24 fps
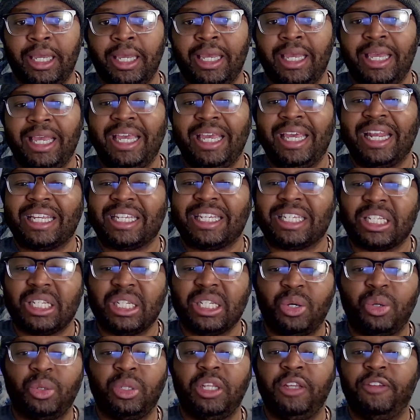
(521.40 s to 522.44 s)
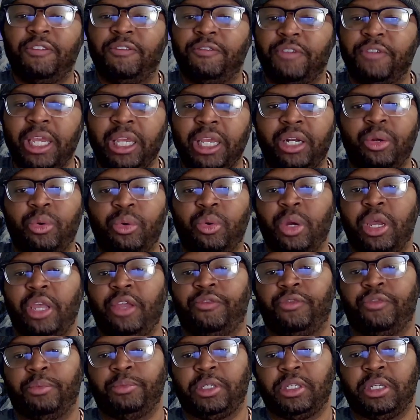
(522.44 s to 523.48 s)
It has slowly faded away
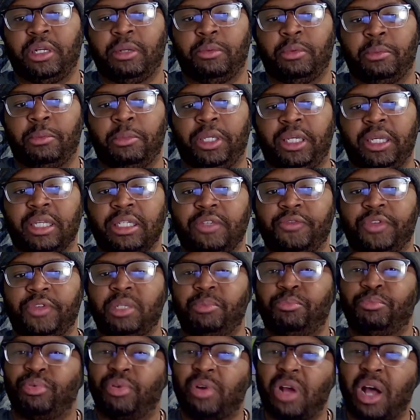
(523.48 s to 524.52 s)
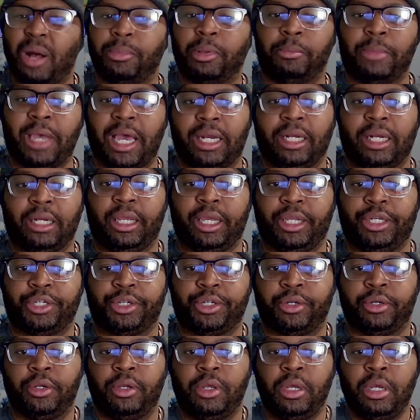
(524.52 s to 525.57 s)
from cinema because of its problematic nature.